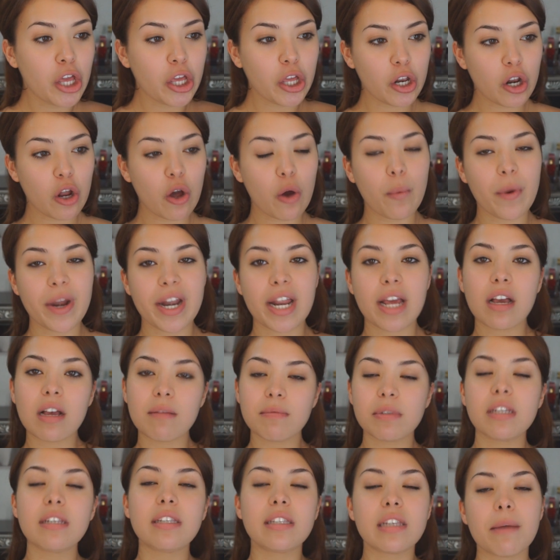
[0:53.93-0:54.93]
You know, when it
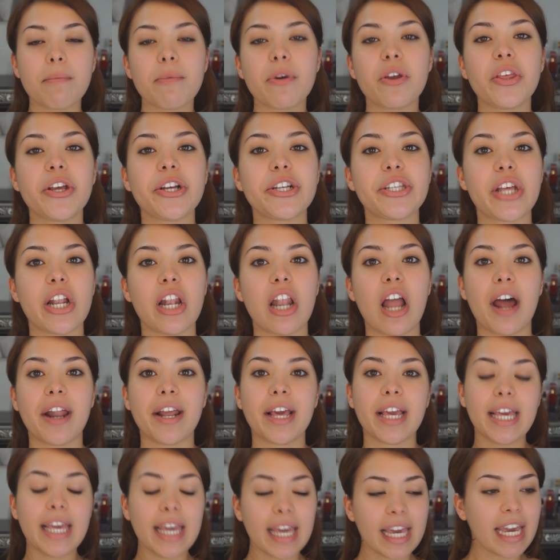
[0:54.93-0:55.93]
comes to summer, there's a
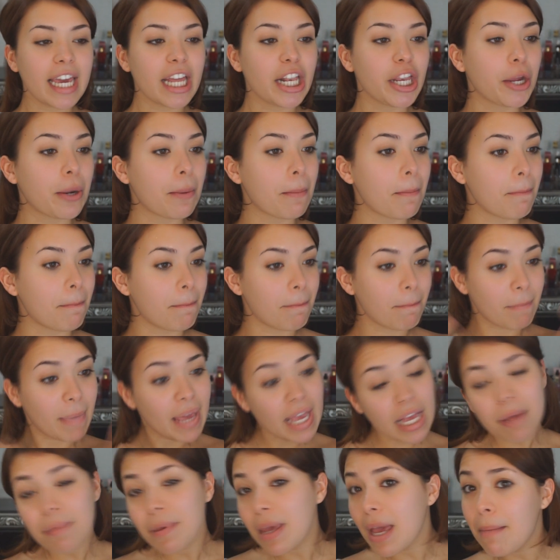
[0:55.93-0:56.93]
lot of heat, your
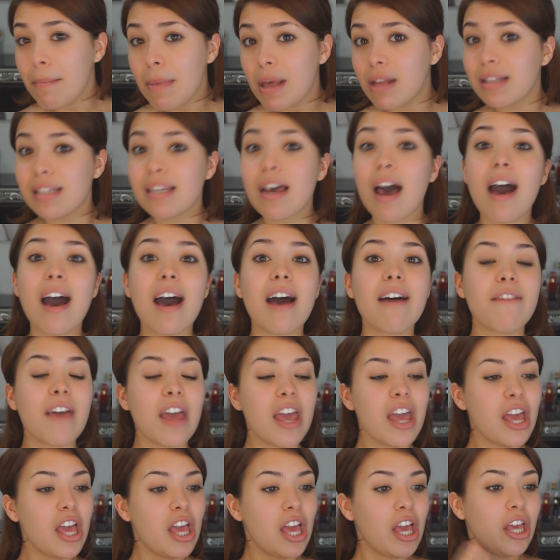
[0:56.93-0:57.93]
makeup can melt
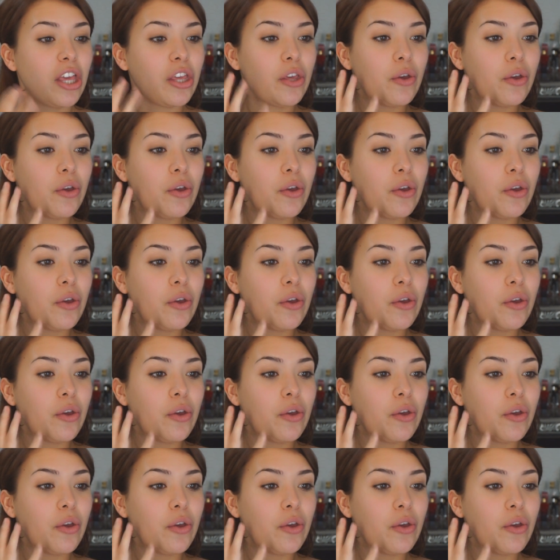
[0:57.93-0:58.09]
off,